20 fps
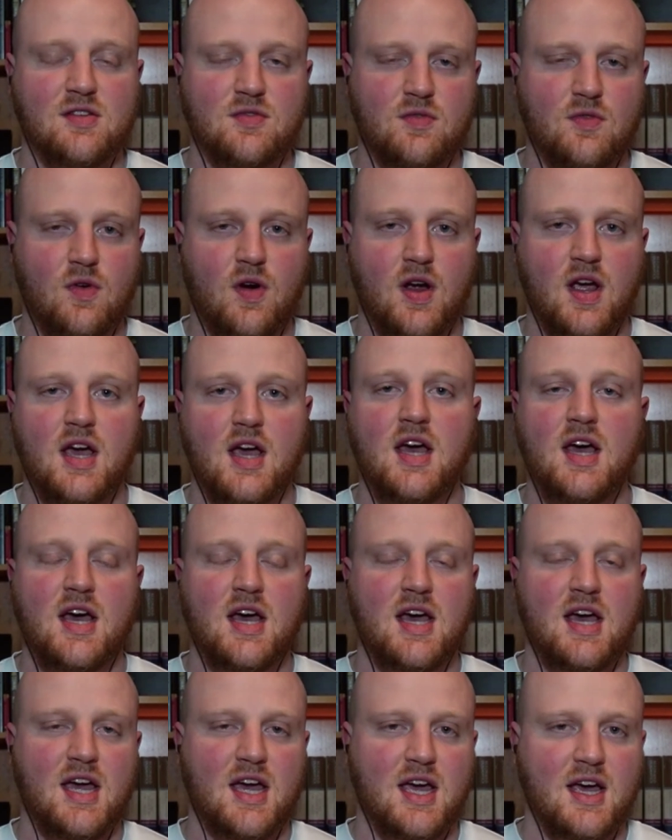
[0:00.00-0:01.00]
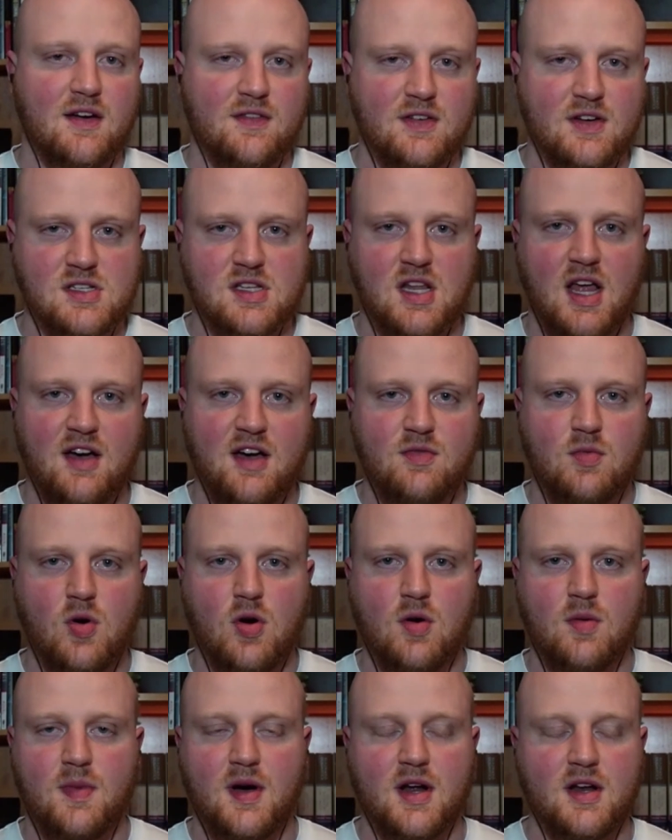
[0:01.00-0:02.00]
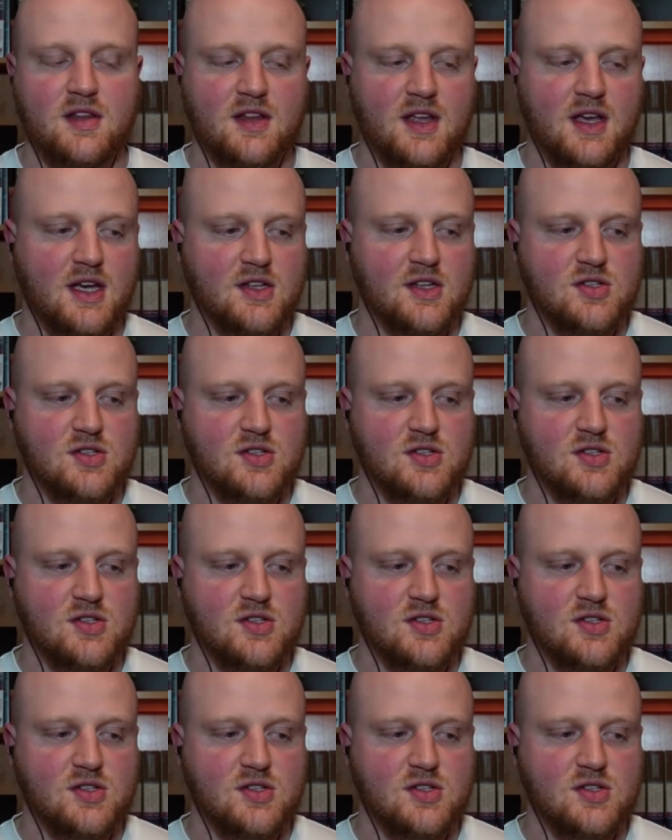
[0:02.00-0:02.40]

us free. He can give us life more abundantly.